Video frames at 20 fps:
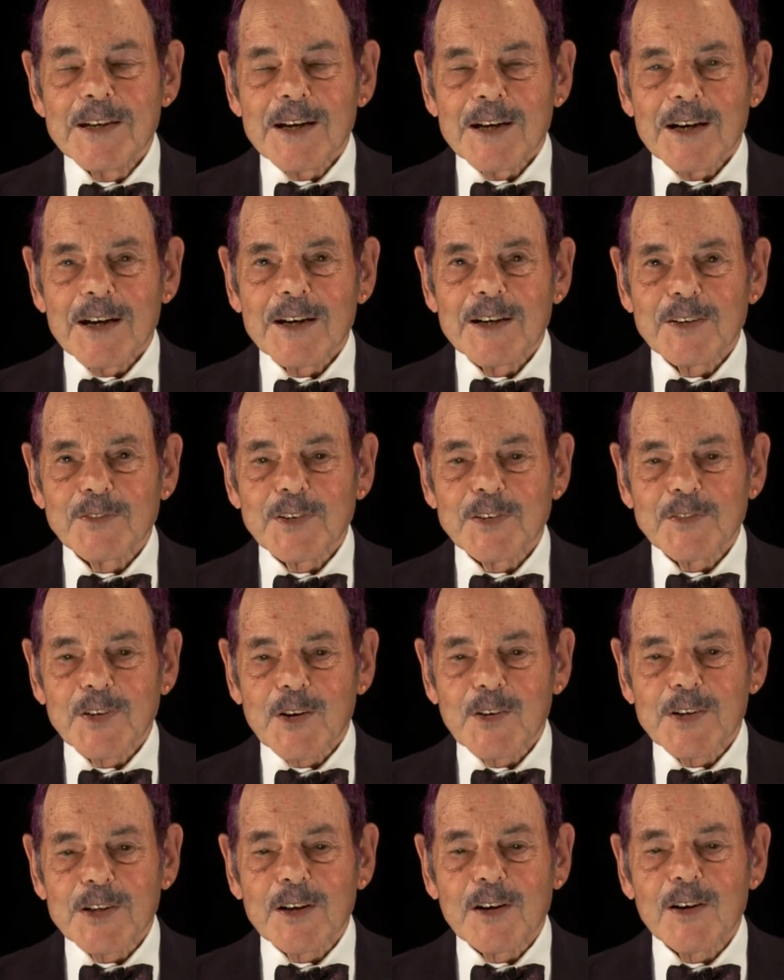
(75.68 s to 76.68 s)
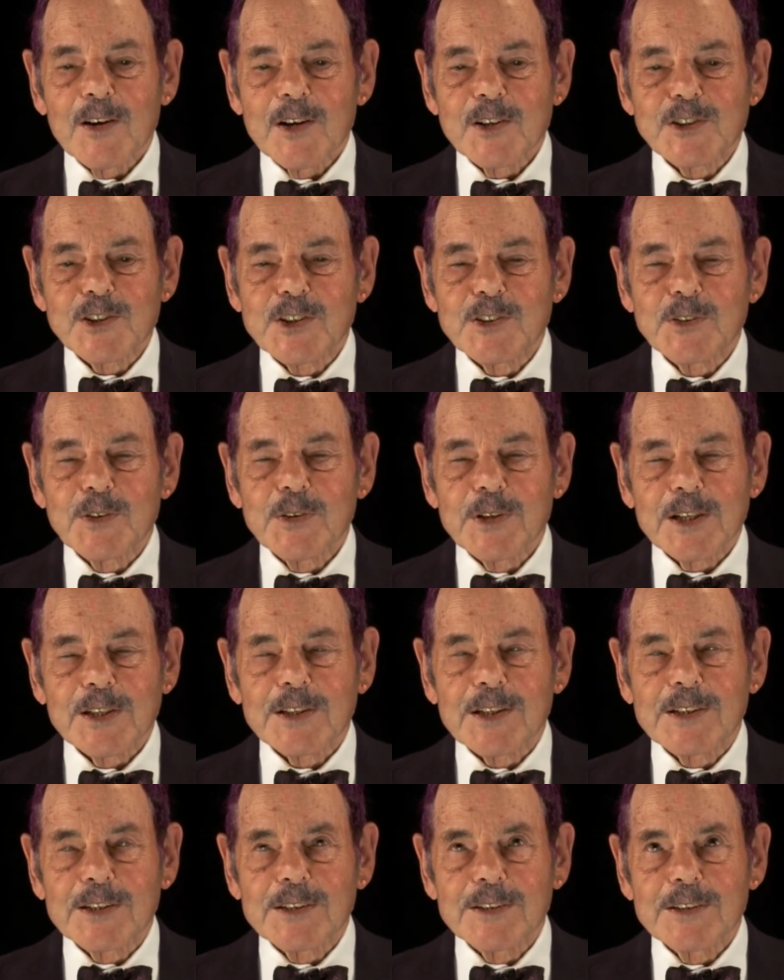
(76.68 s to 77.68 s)
I have a very harsh
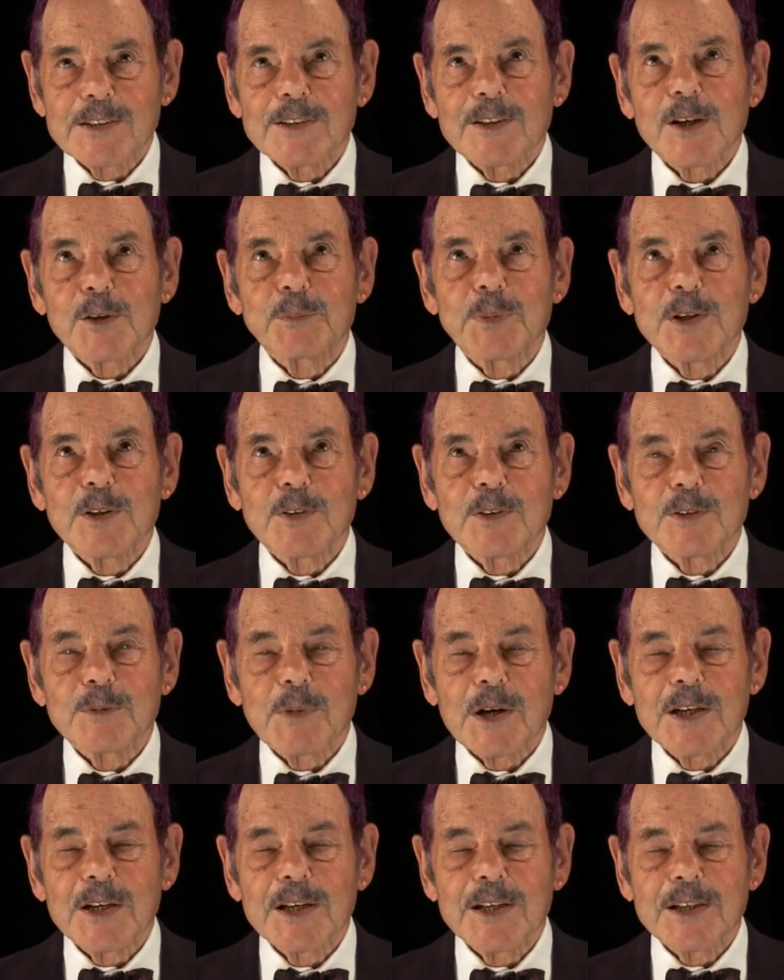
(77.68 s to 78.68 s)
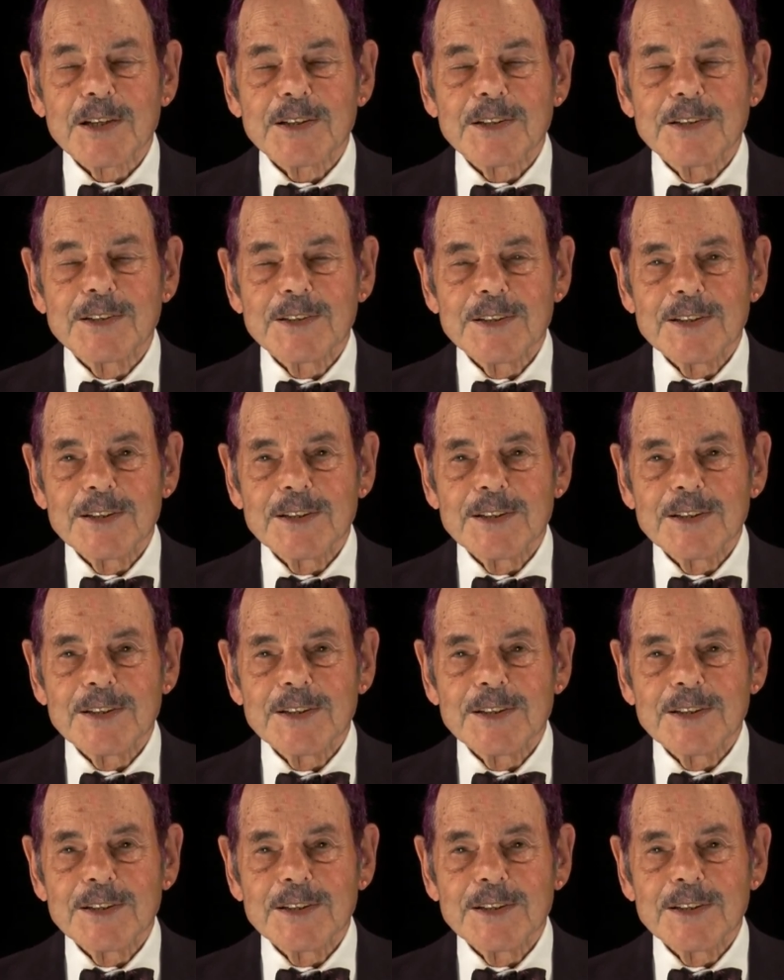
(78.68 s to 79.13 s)
critic up here in my head